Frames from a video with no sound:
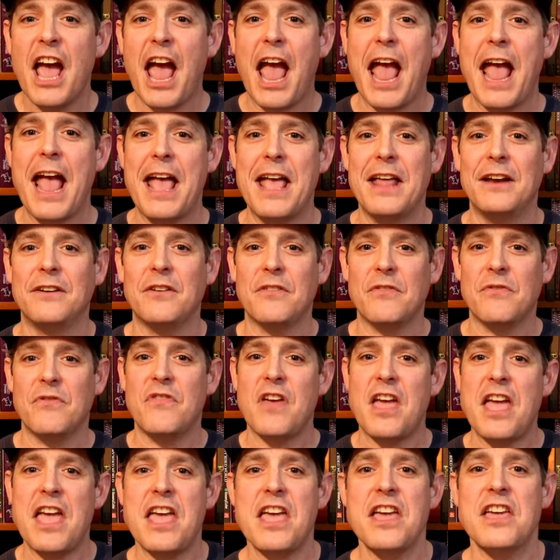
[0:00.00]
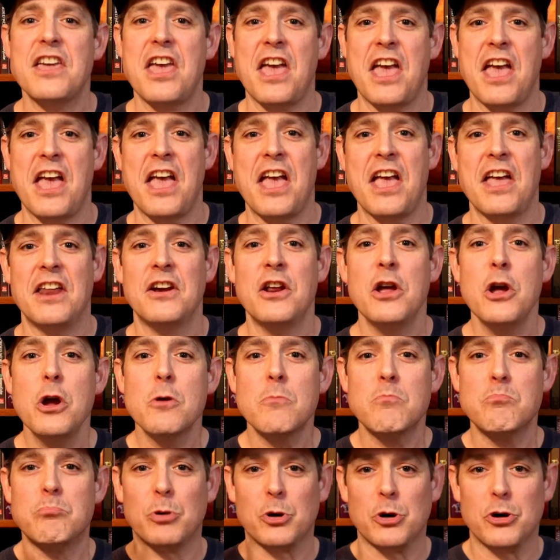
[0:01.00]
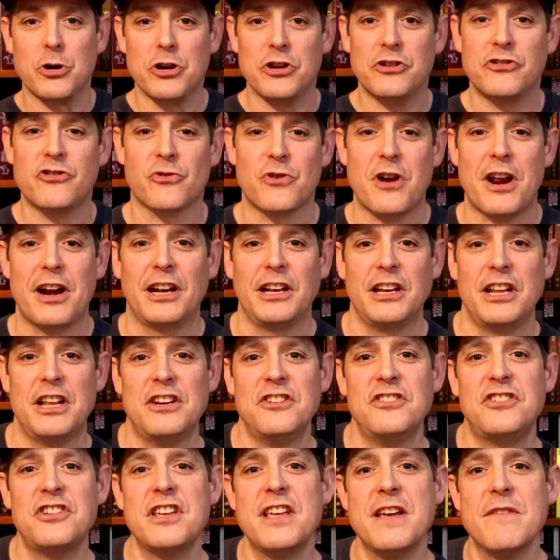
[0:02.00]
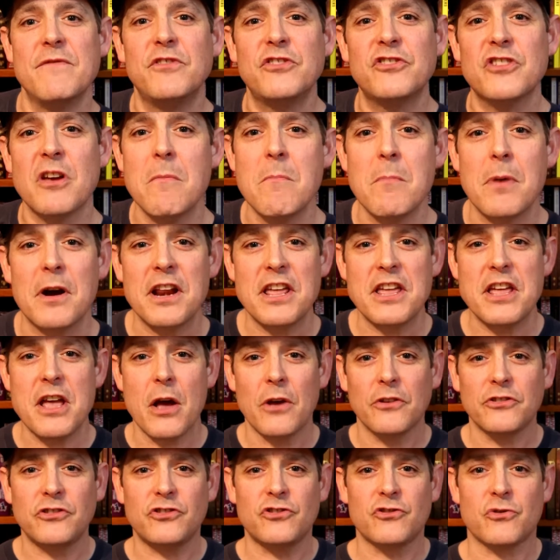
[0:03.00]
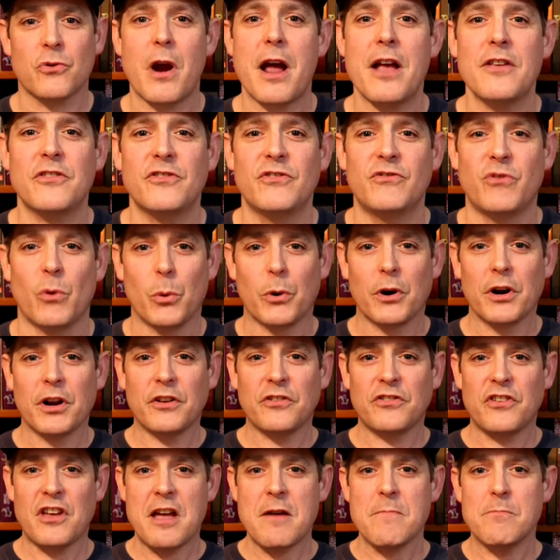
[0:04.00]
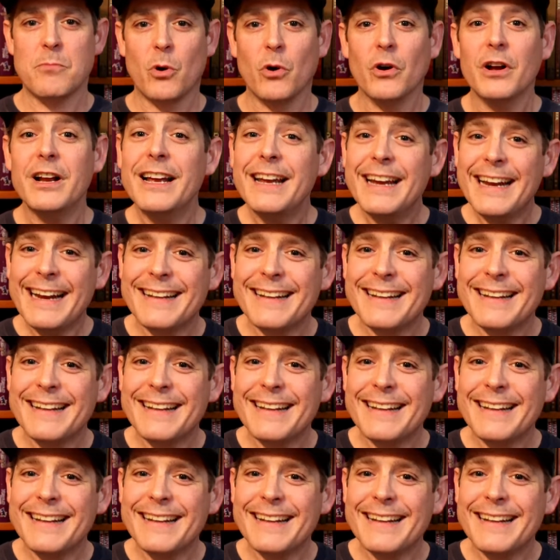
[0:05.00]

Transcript: and they can burn adrenaline to give somebody else stress, for example.